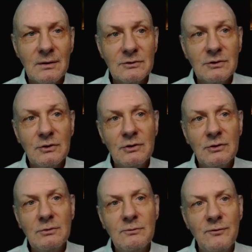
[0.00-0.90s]
So do
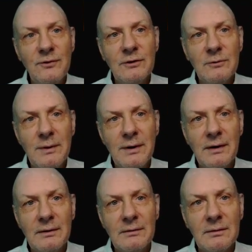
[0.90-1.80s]
you fear
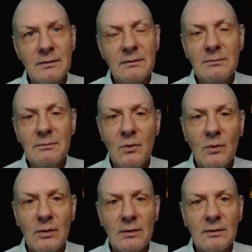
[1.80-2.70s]
man
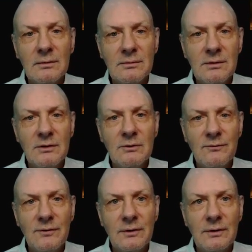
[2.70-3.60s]
more than you
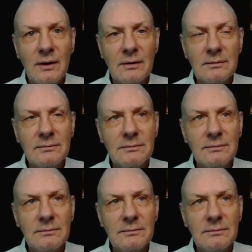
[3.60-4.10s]
fear God?